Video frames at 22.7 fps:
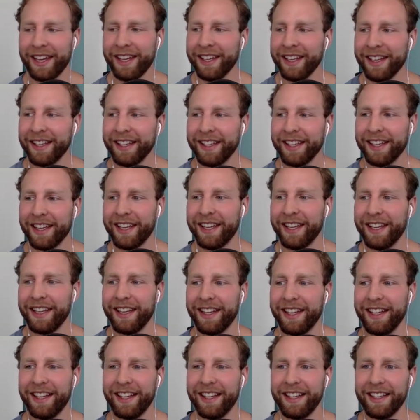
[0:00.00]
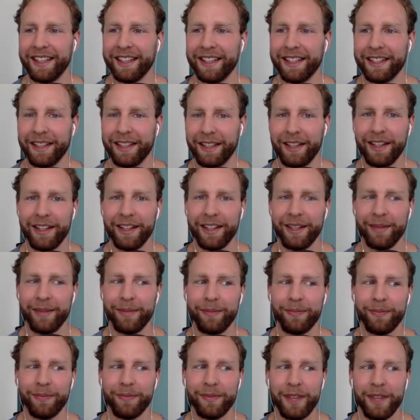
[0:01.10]
and he
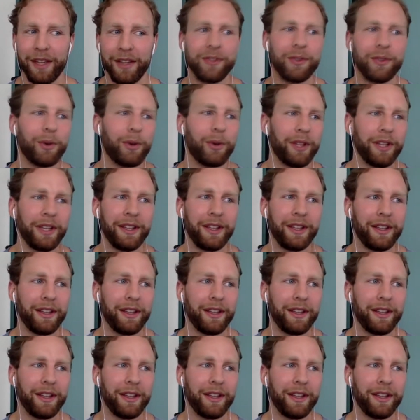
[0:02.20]
like sold it to